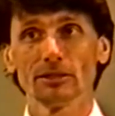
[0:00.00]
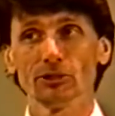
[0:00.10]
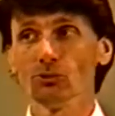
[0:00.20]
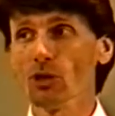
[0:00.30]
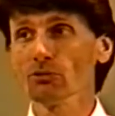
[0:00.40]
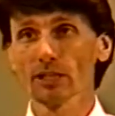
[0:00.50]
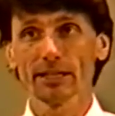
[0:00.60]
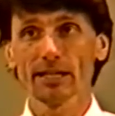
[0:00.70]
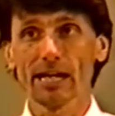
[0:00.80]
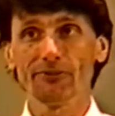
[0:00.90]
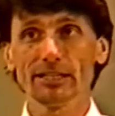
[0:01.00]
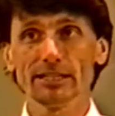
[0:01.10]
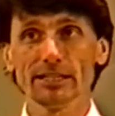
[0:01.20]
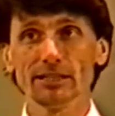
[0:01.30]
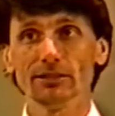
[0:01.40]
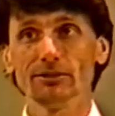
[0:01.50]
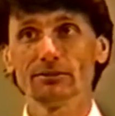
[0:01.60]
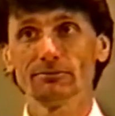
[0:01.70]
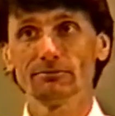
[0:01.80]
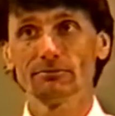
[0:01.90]
You only have a deed.
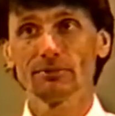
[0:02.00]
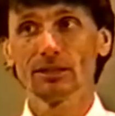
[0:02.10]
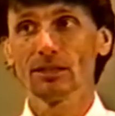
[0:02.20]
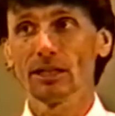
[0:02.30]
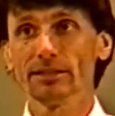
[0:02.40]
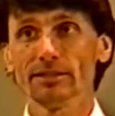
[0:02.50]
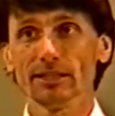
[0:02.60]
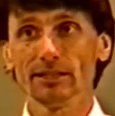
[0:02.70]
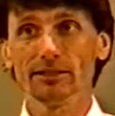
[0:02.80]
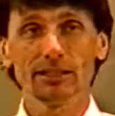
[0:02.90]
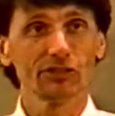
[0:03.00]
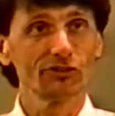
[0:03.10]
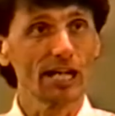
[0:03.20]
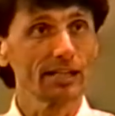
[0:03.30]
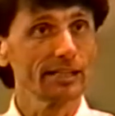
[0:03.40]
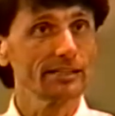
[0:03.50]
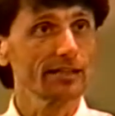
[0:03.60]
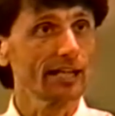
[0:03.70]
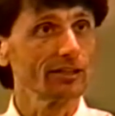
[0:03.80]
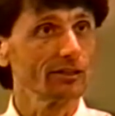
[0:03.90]
A deed is not a
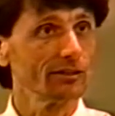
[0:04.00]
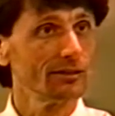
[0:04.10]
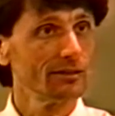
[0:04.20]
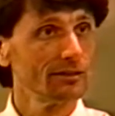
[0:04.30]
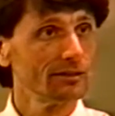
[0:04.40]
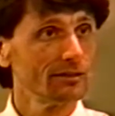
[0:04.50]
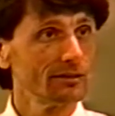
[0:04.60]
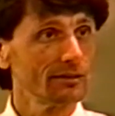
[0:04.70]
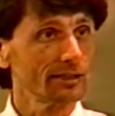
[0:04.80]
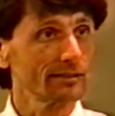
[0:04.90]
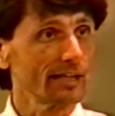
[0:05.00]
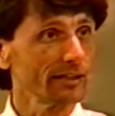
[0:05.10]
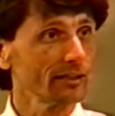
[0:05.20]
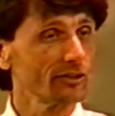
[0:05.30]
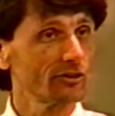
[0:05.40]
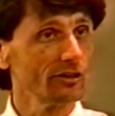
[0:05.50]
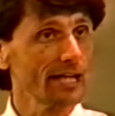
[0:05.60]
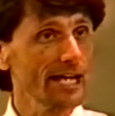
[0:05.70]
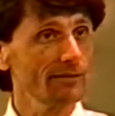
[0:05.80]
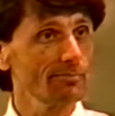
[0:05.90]
title. A title is the
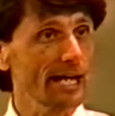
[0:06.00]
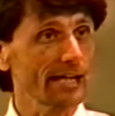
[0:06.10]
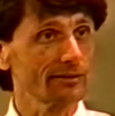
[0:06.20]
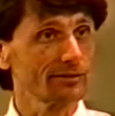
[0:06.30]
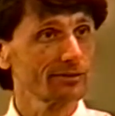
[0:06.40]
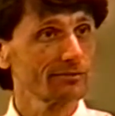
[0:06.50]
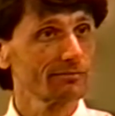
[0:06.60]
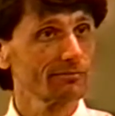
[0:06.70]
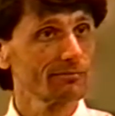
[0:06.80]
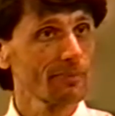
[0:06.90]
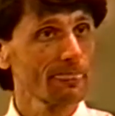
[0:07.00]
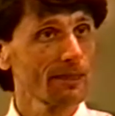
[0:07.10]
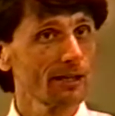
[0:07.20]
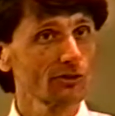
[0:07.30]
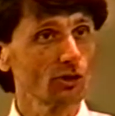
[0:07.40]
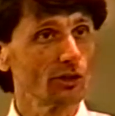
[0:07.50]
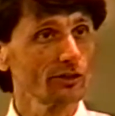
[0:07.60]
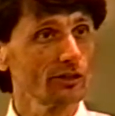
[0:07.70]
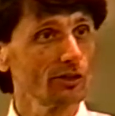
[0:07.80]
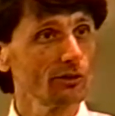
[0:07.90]
land patent. It's
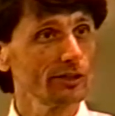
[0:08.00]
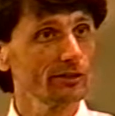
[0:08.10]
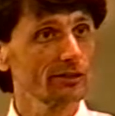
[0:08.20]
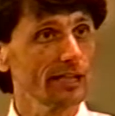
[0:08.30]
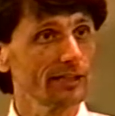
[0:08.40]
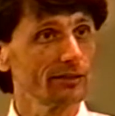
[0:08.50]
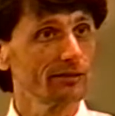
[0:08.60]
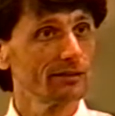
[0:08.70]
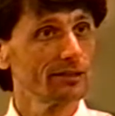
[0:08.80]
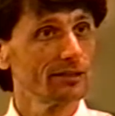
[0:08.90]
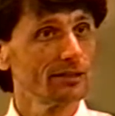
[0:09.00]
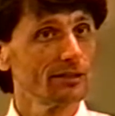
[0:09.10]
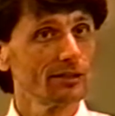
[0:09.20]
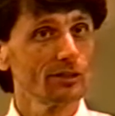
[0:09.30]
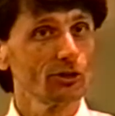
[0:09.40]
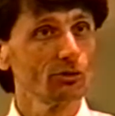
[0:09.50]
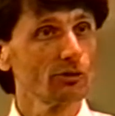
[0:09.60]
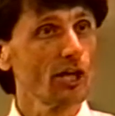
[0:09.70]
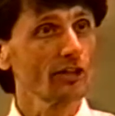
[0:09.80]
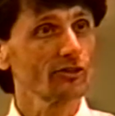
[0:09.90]
called an allodial title. You
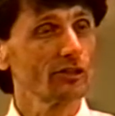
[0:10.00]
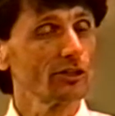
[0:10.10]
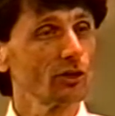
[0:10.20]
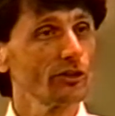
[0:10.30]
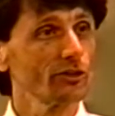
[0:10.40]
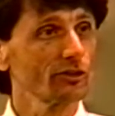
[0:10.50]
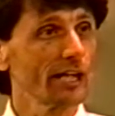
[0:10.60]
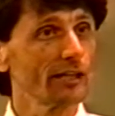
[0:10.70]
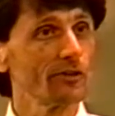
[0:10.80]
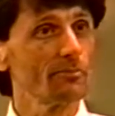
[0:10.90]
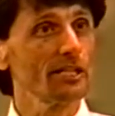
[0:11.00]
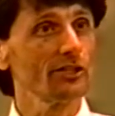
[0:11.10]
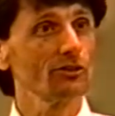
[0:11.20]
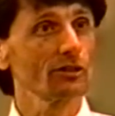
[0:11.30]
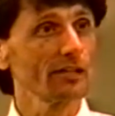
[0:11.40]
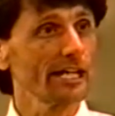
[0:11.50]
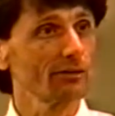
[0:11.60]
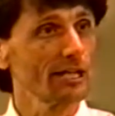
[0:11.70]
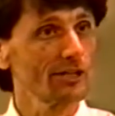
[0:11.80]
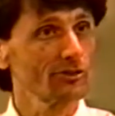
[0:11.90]
lost the allodial title the minute you
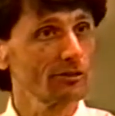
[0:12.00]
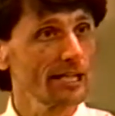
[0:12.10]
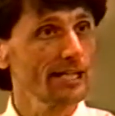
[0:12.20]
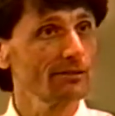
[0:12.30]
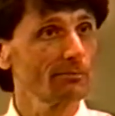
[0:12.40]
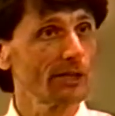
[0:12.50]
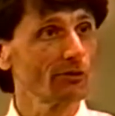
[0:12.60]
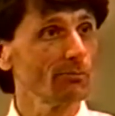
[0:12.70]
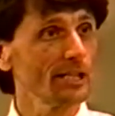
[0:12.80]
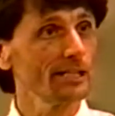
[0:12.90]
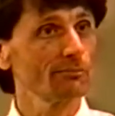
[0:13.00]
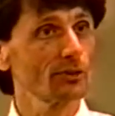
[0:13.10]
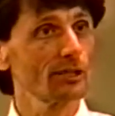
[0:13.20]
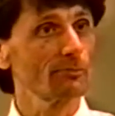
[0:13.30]
collateralized your land and borrowed money and put